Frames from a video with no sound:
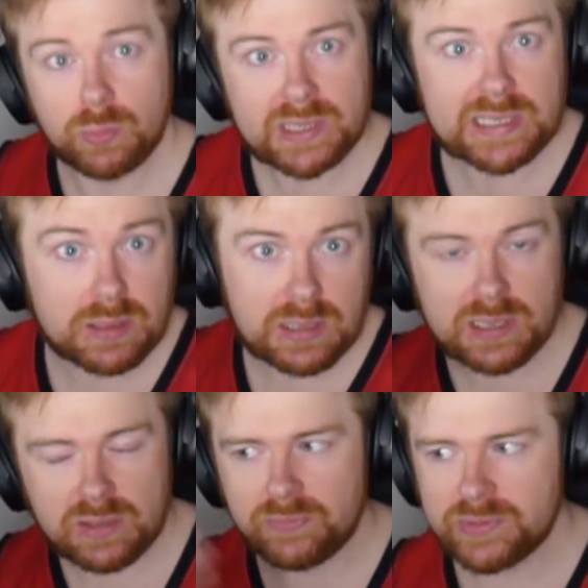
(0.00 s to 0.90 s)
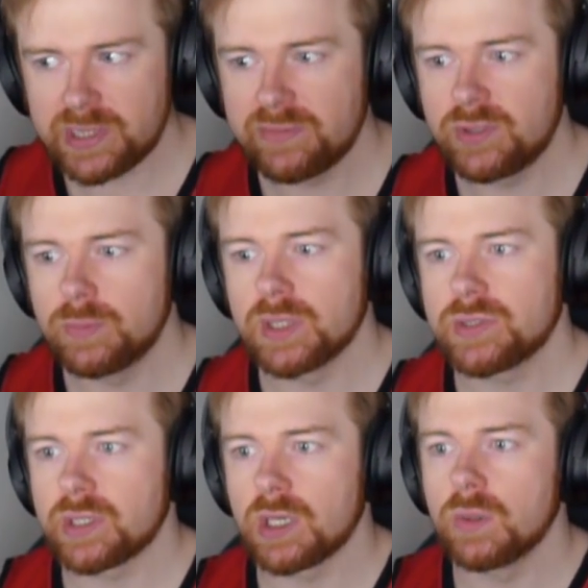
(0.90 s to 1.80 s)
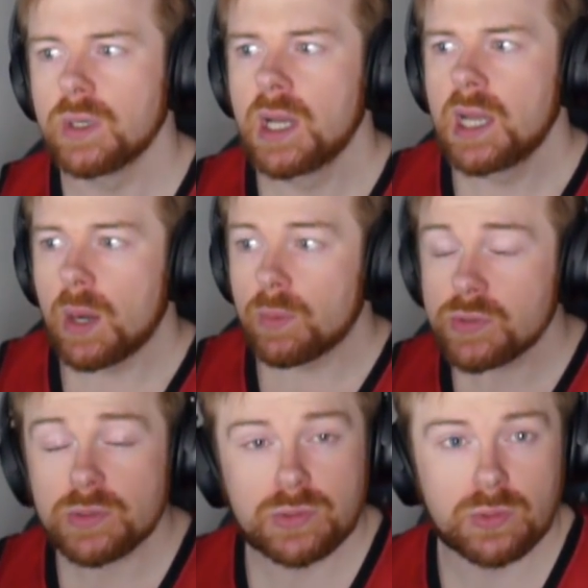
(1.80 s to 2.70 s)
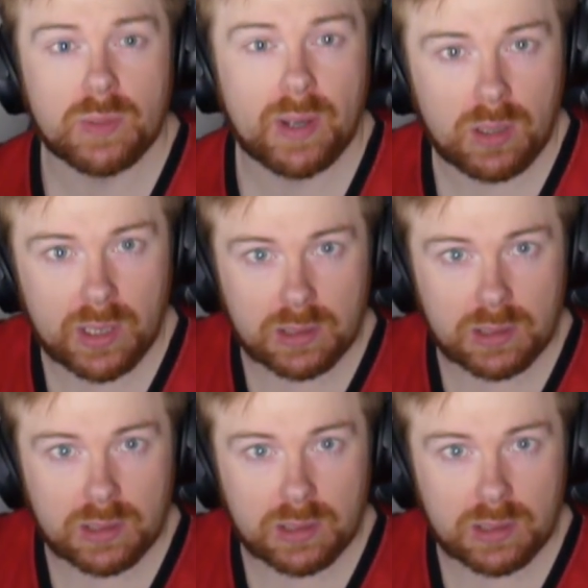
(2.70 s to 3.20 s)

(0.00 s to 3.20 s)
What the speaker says: We did this obviously a few months ago. And we'll also talk about